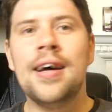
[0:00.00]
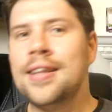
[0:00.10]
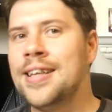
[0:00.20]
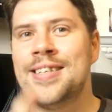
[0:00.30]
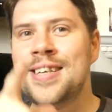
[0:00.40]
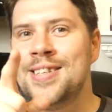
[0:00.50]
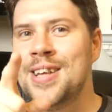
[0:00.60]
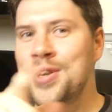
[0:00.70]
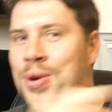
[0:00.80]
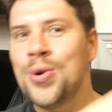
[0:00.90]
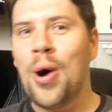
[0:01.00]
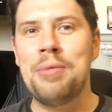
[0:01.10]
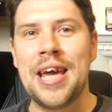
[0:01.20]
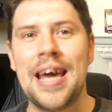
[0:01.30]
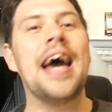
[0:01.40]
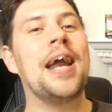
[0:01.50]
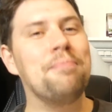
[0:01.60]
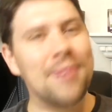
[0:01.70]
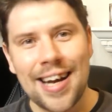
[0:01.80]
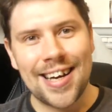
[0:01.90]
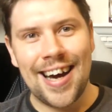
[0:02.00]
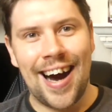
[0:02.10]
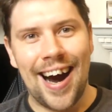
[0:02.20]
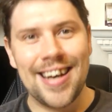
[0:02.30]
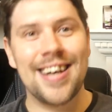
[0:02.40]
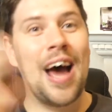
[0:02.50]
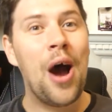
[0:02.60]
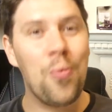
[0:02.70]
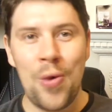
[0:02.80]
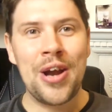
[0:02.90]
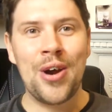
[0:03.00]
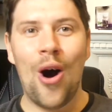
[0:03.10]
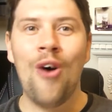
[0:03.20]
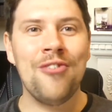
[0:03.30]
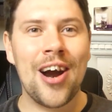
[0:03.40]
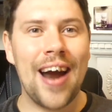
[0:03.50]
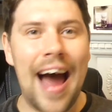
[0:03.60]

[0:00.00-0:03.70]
This is the new nominee, and I'm not gonna hide it, a winner of our